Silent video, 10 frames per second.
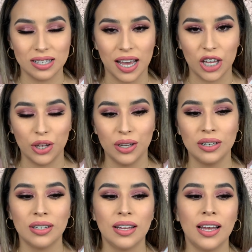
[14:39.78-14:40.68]
as I
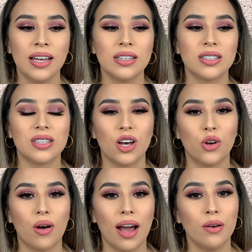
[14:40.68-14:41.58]
could.
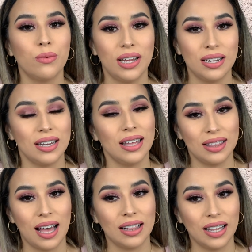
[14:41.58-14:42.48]
So I waited
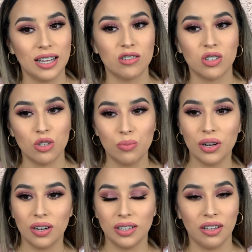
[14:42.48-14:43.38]
in that line
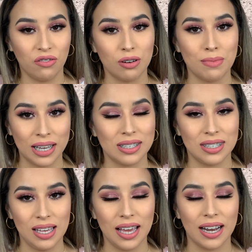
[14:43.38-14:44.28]
super early for my
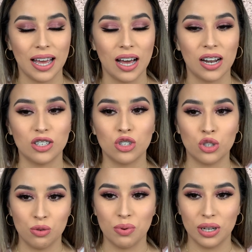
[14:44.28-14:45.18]
seat and I got a
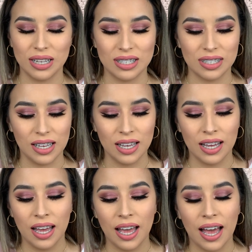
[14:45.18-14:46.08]
super good
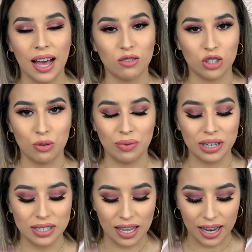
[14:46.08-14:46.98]
seat. I was super
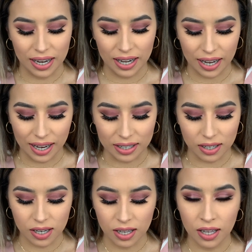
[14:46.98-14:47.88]
excited and